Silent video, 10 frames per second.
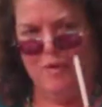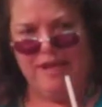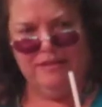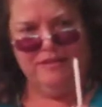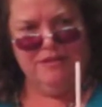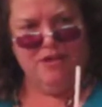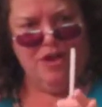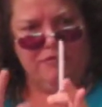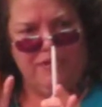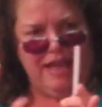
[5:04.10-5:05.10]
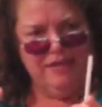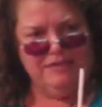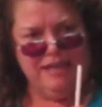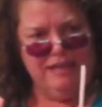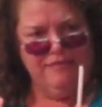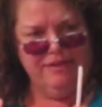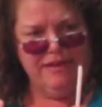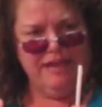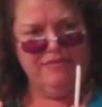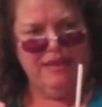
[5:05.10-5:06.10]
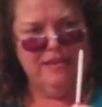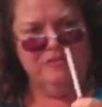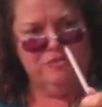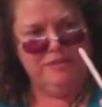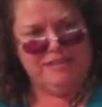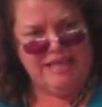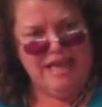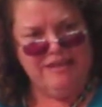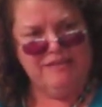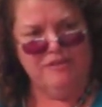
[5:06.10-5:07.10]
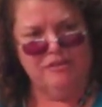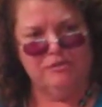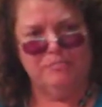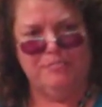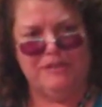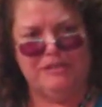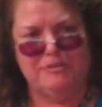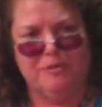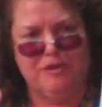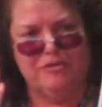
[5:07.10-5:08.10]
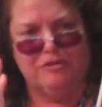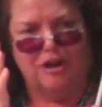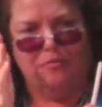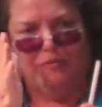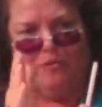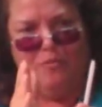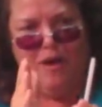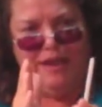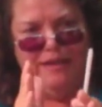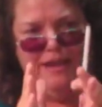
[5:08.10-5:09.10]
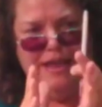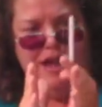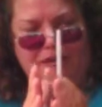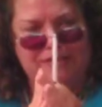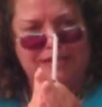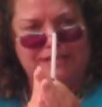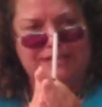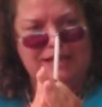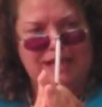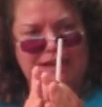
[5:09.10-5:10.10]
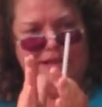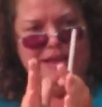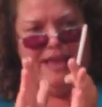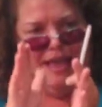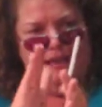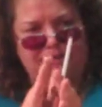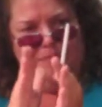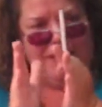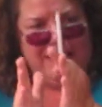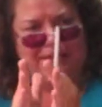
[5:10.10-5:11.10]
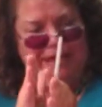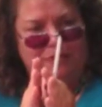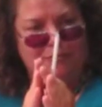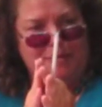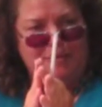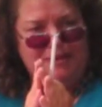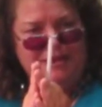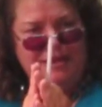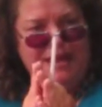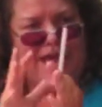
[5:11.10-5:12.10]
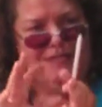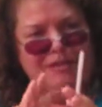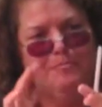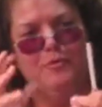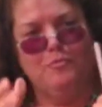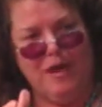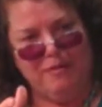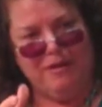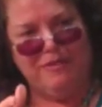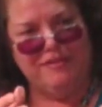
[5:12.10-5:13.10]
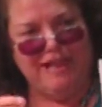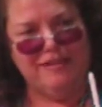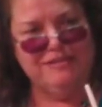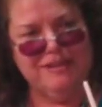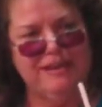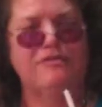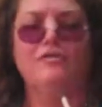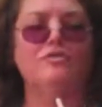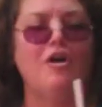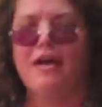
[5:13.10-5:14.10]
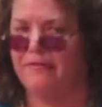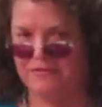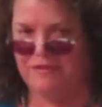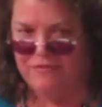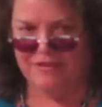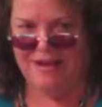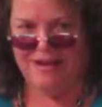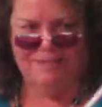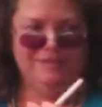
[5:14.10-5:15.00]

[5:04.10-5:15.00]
white on the outside of it and then twist that, and there's pieces where you start with a white on the inside and make it like a ribbon, and then put white around the outside, and those all have different names.